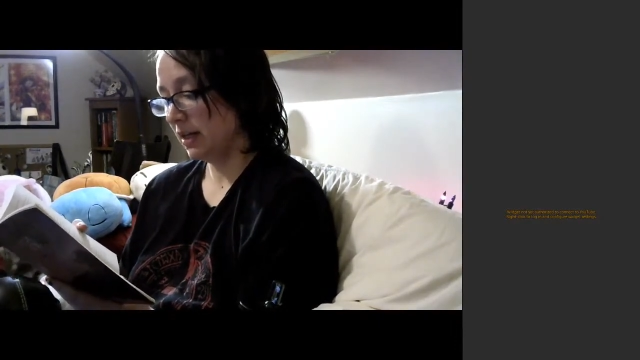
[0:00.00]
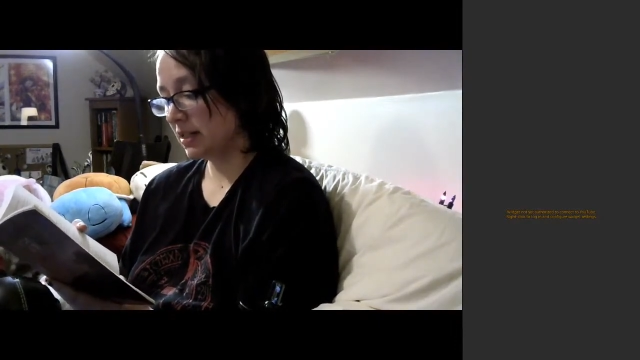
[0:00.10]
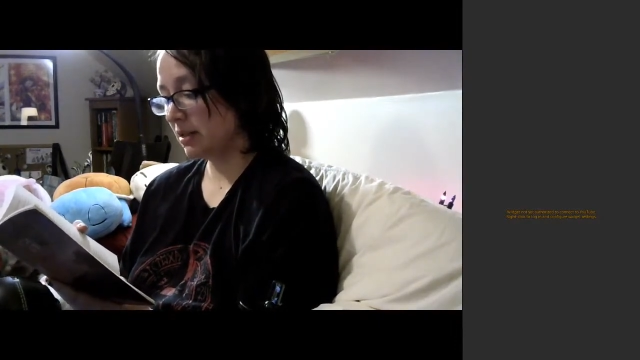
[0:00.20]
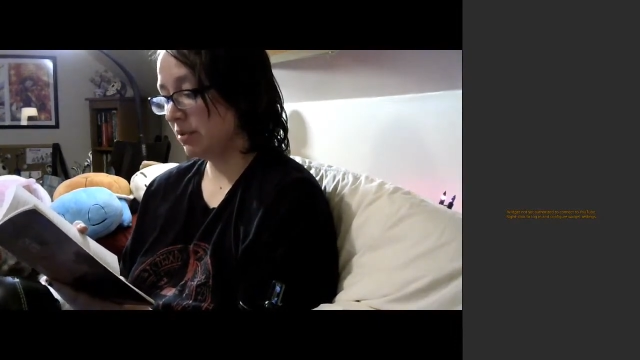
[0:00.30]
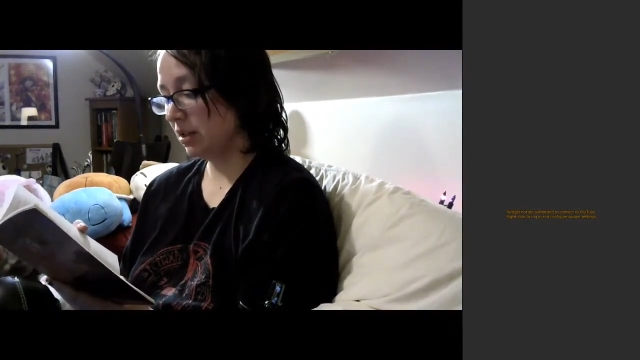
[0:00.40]

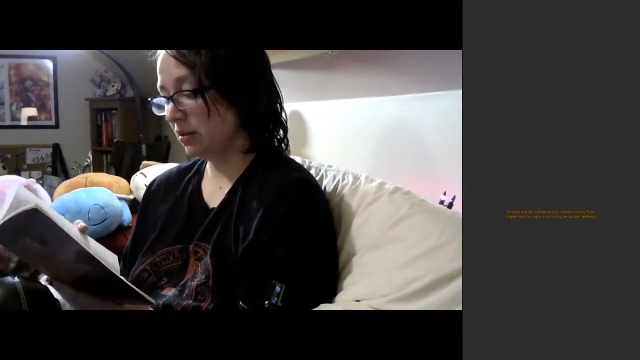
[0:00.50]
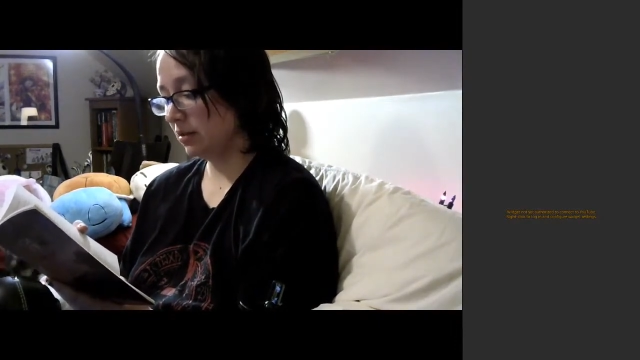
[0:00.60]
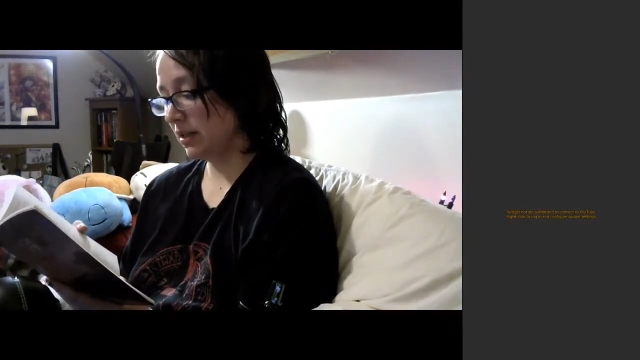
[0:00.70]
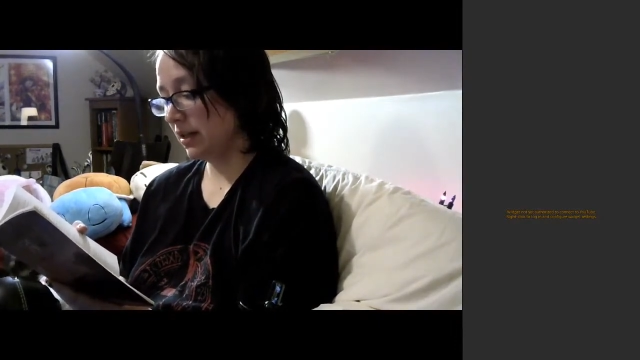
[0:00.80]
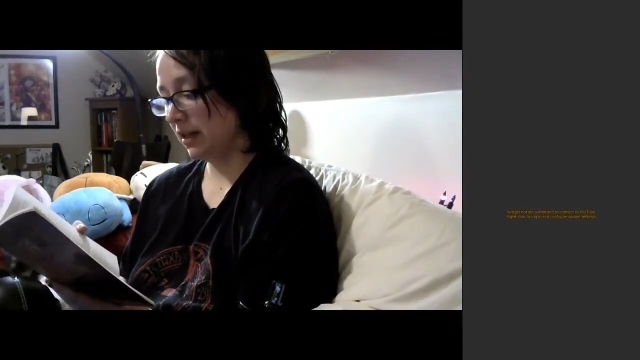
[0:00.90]

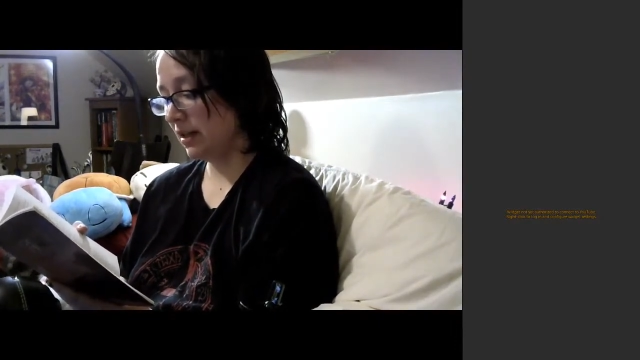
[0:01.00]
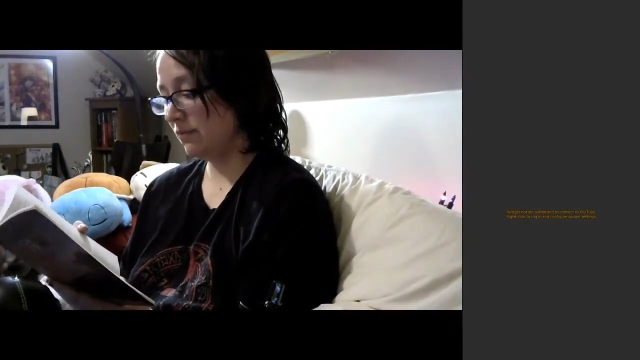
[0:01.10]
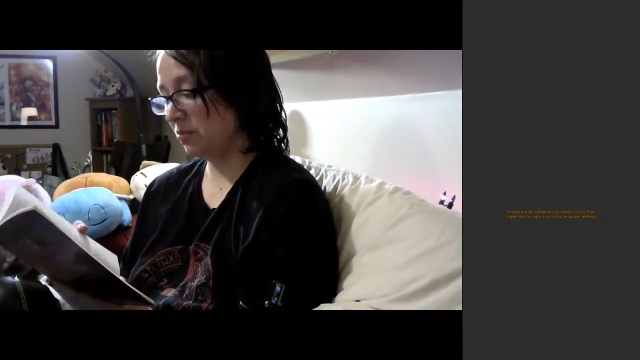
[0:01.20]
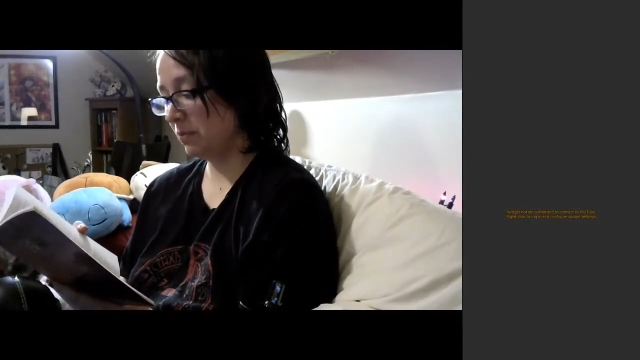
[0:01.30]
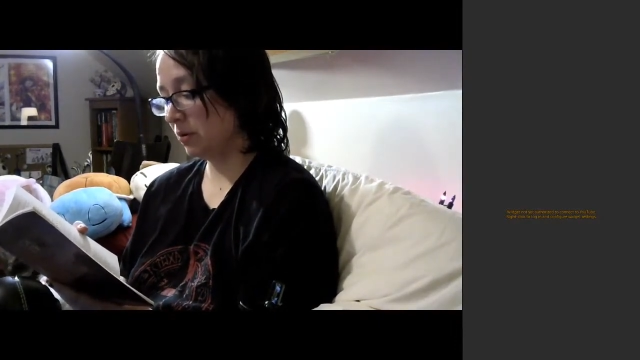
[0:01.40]
Similarly,
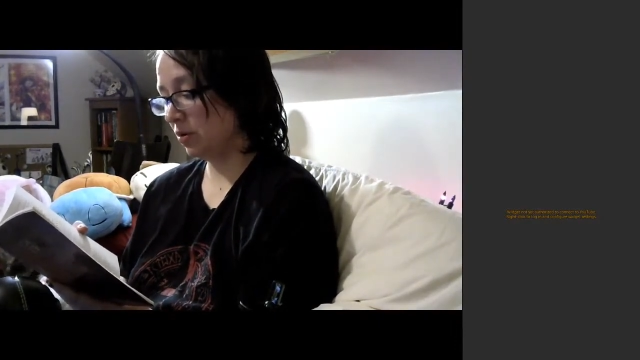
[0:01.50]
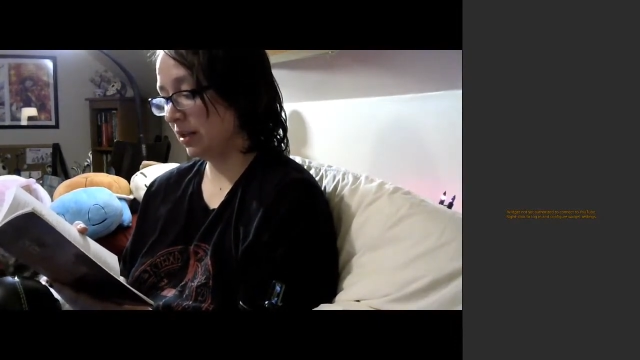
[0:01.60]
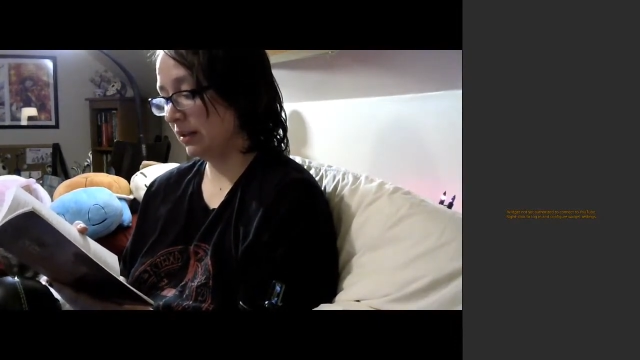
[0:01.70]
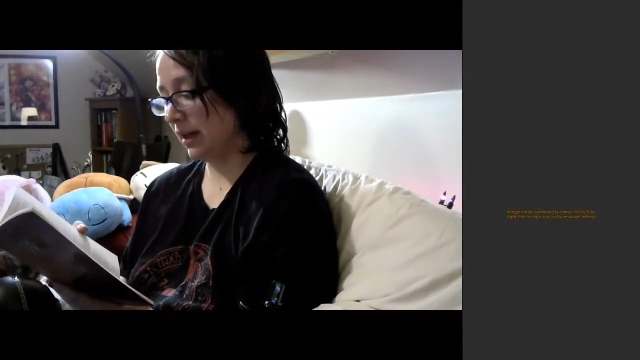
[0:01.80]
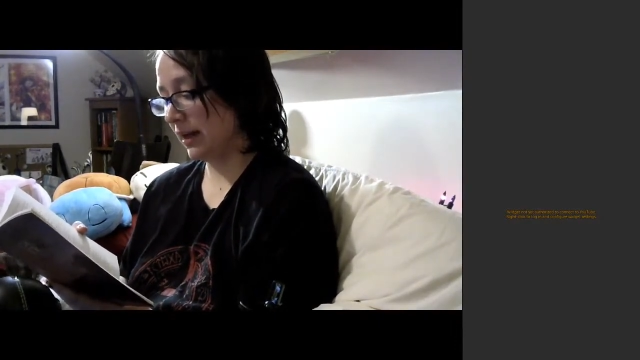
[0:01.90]
even with
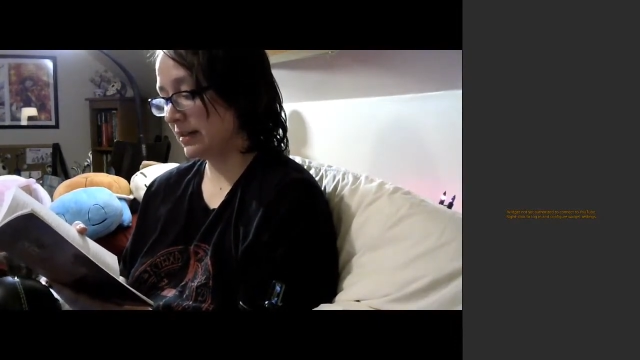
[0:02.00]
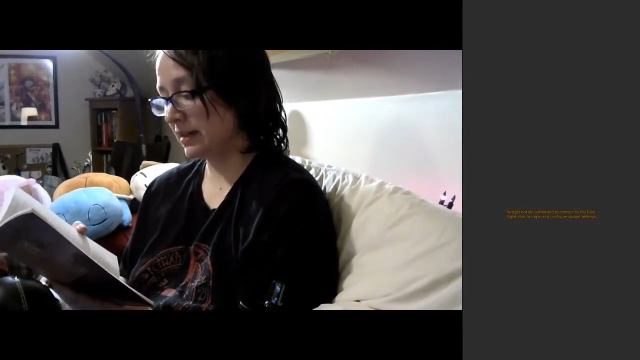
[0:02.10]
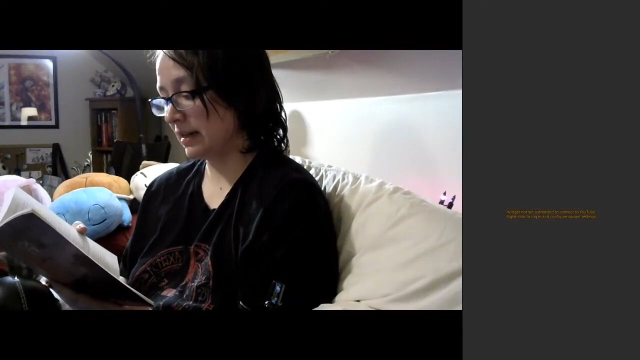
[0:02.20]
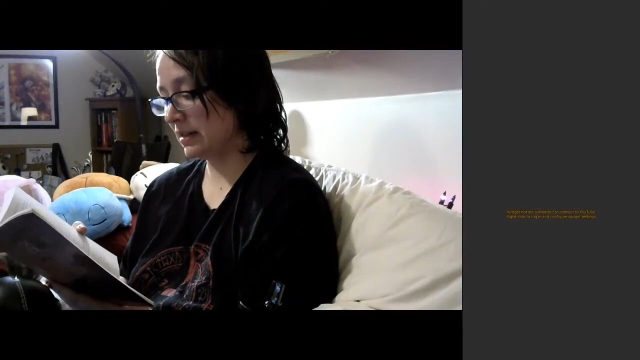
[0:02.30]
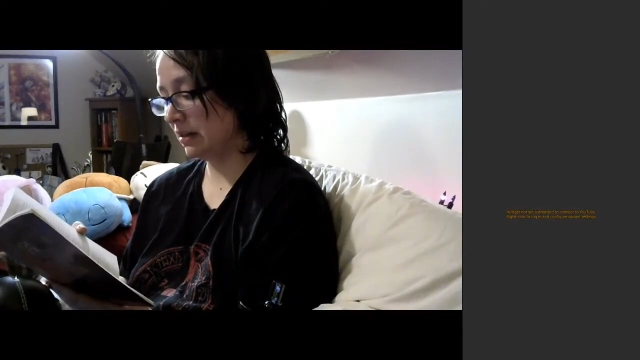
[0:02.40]
broken legs,
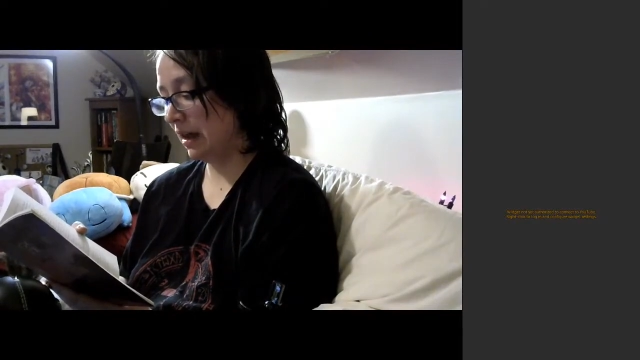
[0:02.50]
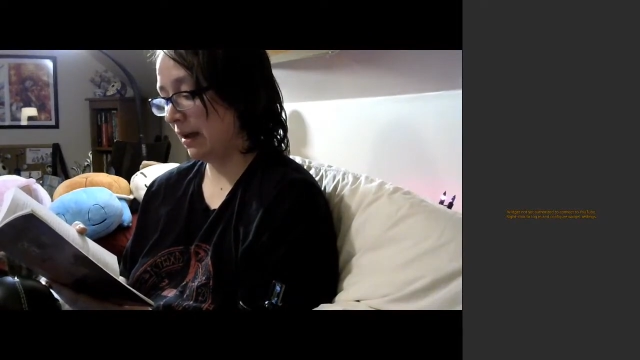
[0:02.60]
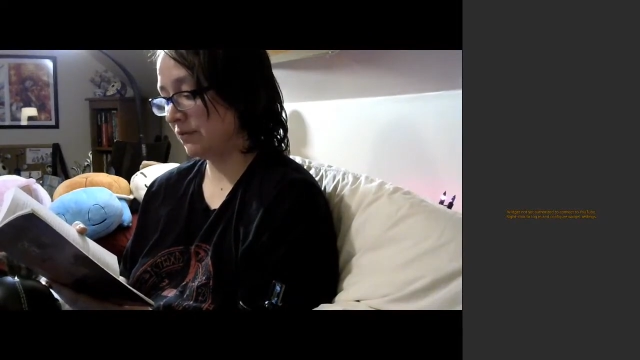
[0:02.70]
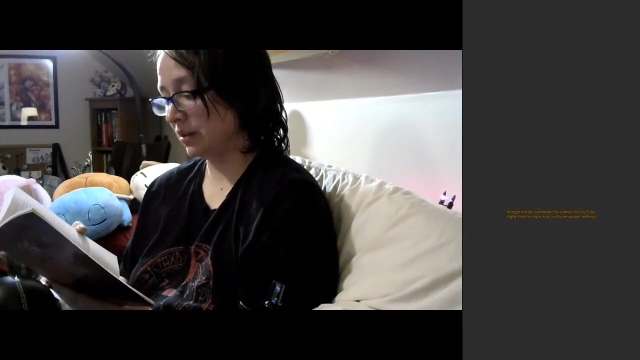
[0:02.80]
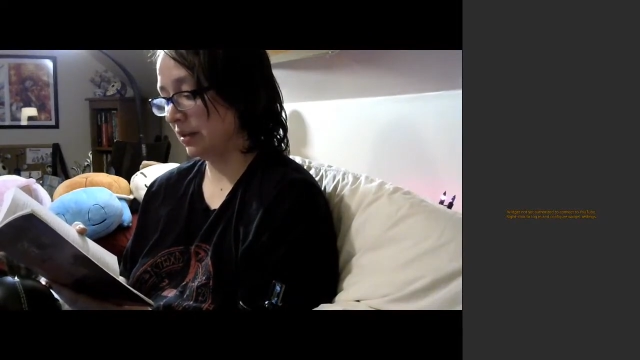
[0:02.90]
I still
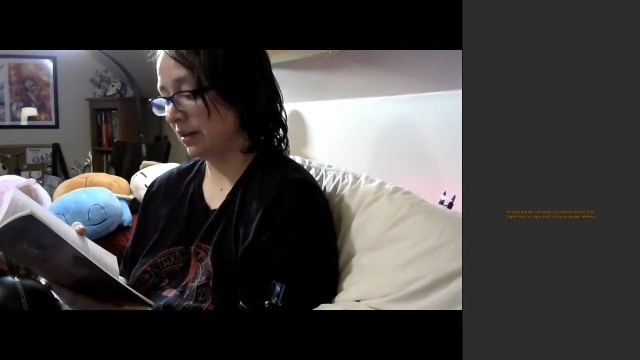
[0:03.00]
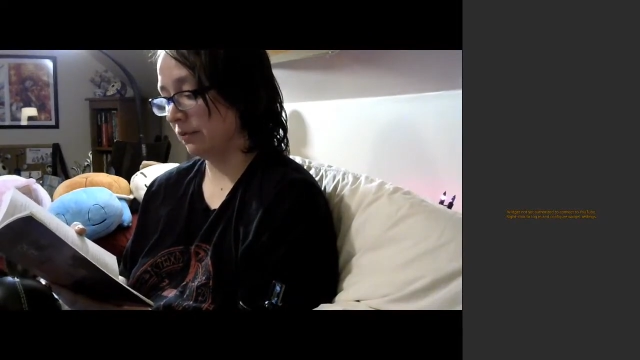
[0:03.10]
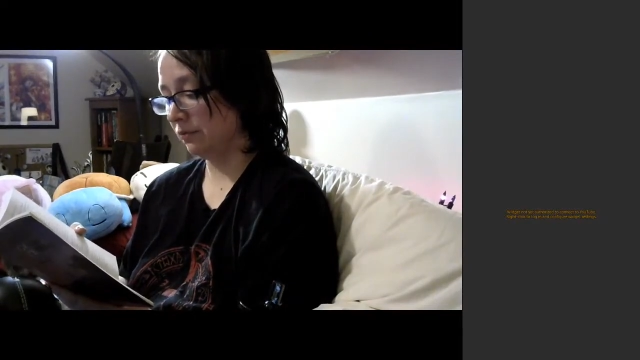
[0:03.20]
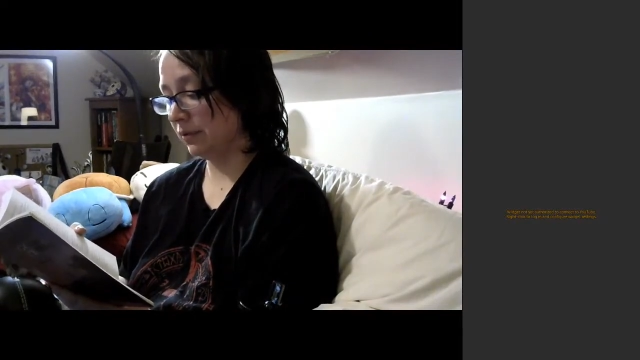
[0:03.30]
have to live.